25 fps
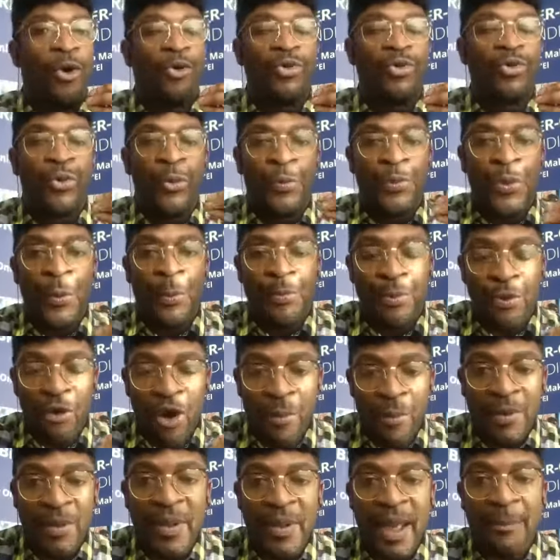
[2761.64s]
The
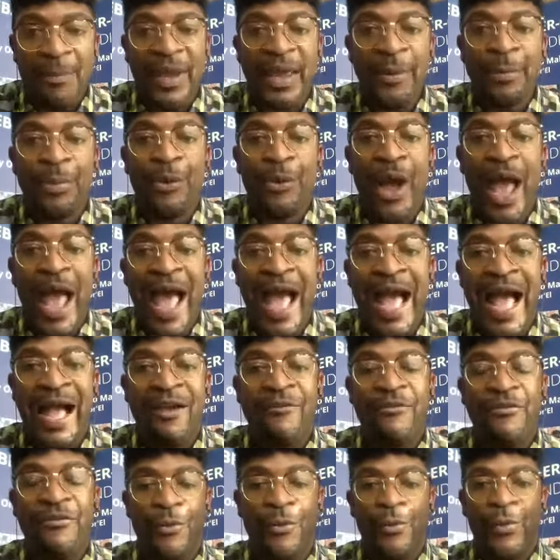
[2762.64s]
problem that people
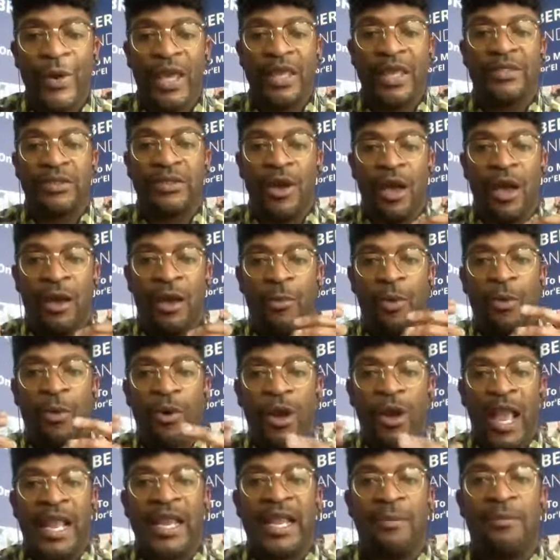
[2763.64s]
have with
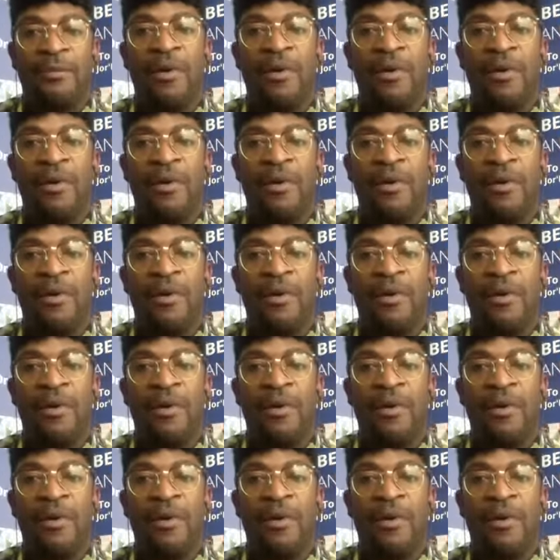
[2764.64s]
organic